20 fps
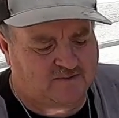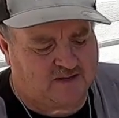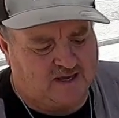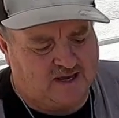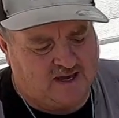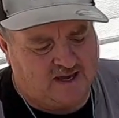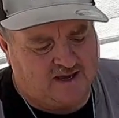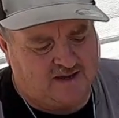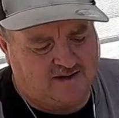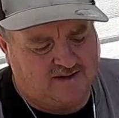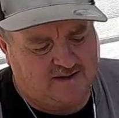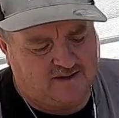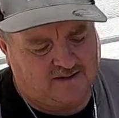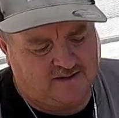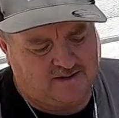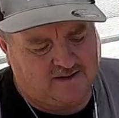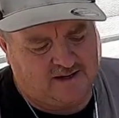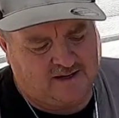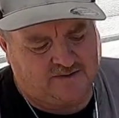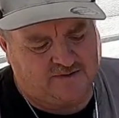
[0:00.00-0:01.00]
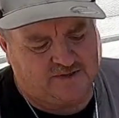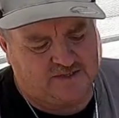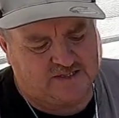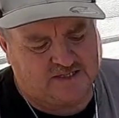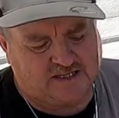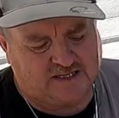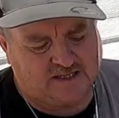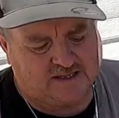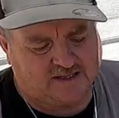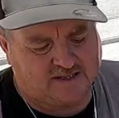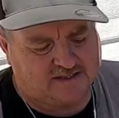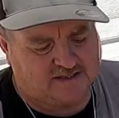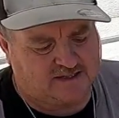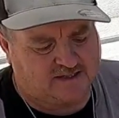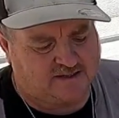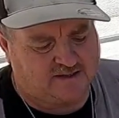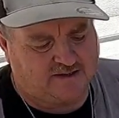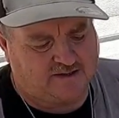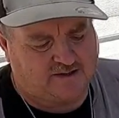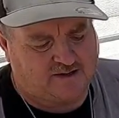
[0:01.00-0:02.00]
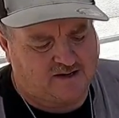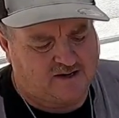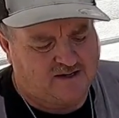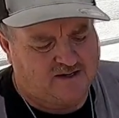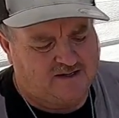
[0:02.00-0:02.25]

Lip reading: the head and the teeth that's in there.